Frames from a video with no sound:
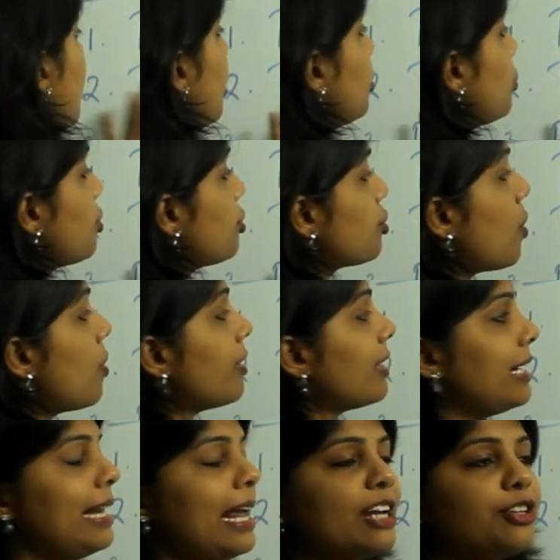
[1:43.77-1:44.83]
to show
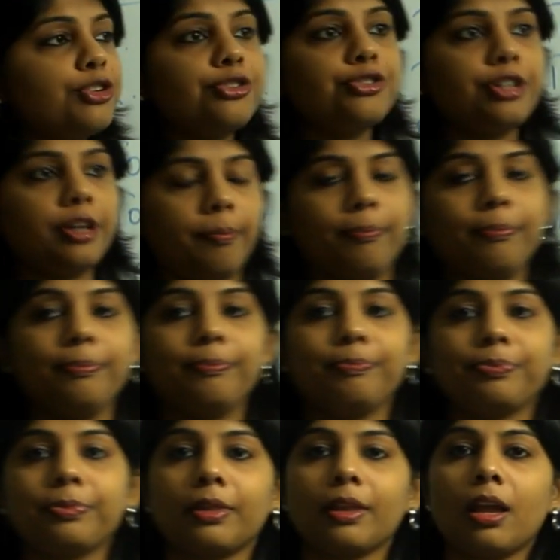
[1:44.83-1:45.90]
relationship.
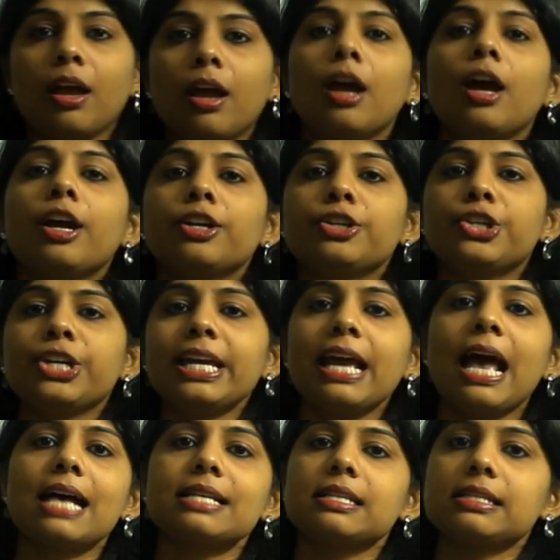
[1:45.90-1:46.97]
She
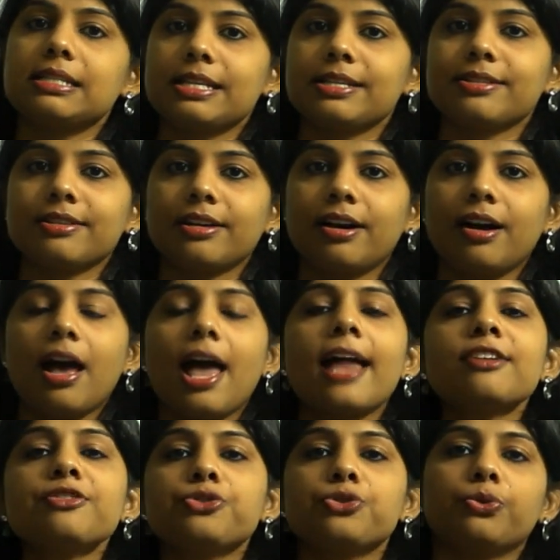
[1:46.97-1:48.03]
has a sister
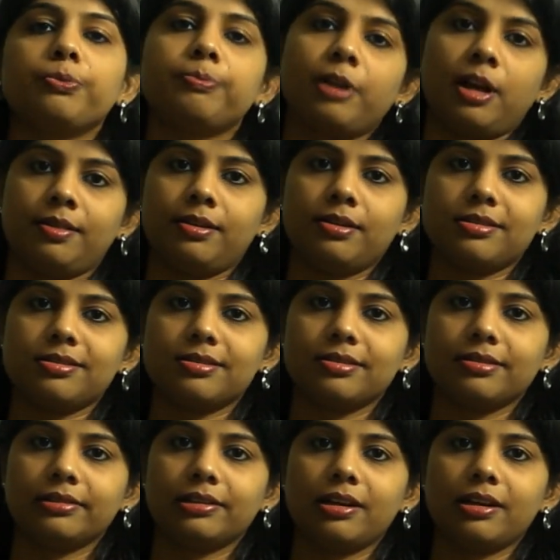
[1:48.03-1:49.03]
and two brothers.